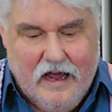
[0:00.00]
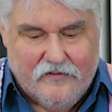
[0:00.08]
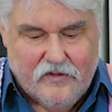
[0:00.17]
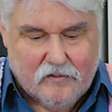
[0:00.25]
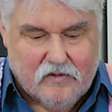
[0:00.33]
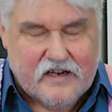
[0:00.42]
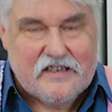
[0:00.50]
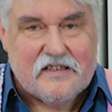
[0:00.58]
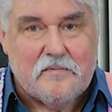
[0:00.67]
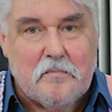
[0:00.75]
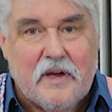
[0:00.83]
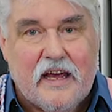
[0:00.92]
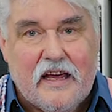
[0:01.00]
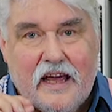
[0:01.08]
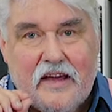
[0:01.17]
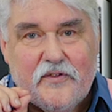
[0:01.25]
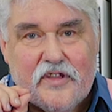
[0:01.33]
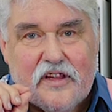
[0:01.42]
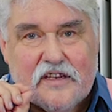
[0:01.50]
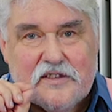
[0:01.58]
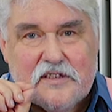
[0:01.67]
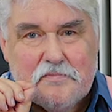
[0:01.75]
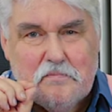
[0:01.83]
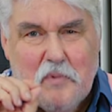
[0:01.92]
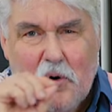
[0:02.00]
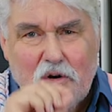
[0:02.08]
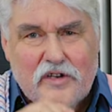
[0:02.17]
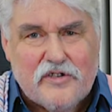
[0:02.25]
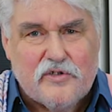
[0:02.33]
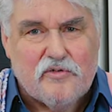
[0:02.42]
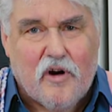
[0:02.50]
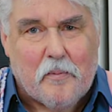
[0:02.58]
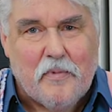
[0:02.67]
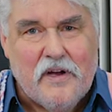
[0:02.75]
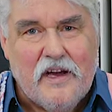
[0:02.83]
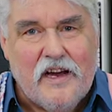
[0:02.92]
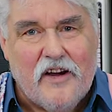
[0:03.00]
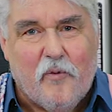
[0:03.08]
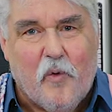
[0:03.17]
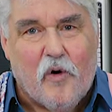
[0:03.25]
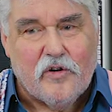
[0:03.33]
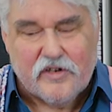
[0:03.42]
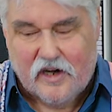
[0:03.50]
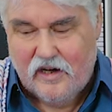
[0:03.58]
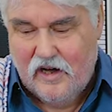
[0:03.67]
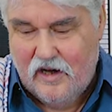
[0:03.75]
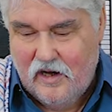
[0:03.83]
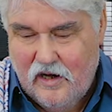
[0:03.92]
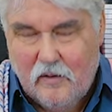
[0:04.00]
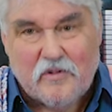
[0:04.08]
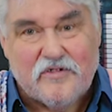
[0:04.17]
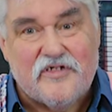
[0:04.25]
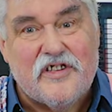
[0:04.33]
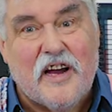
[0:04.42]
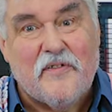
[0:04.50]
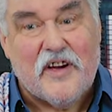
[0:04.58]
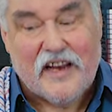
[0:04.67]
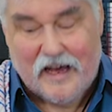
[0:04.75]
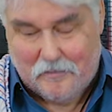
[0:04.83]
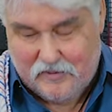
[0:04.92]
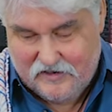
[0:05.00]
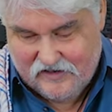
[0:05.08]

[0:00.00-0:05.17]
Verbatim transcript: And the reason being even the smallest drop of water will stuff it up.